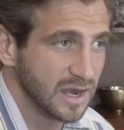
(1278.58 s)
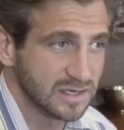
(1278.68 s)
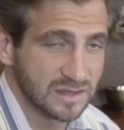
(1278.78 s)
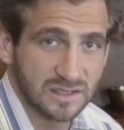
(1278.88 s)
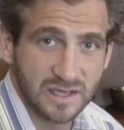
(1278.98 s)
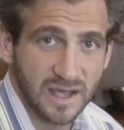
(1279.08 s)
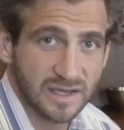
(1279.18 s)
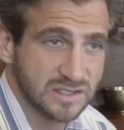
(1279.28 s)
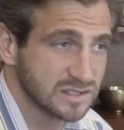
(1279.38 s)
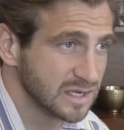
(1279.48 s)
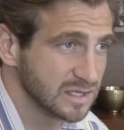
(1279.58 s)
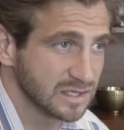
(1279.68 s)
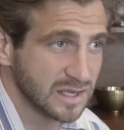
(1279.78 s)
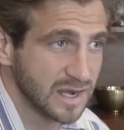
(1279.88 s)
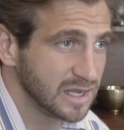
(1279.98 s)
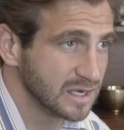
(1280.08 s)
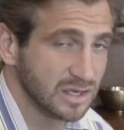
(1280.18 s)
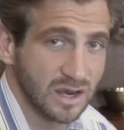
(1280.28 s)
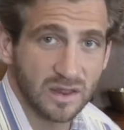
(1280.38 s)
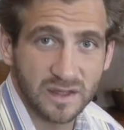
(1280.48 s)
I did the decks, I did the
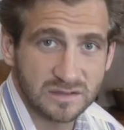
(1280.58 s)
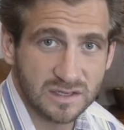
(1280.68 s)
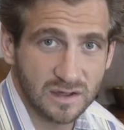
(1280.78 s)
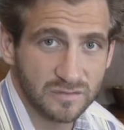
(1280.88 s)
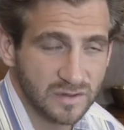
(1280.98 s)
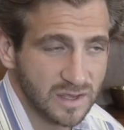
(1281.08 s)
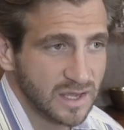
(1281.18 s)
lighting, none of that stuff.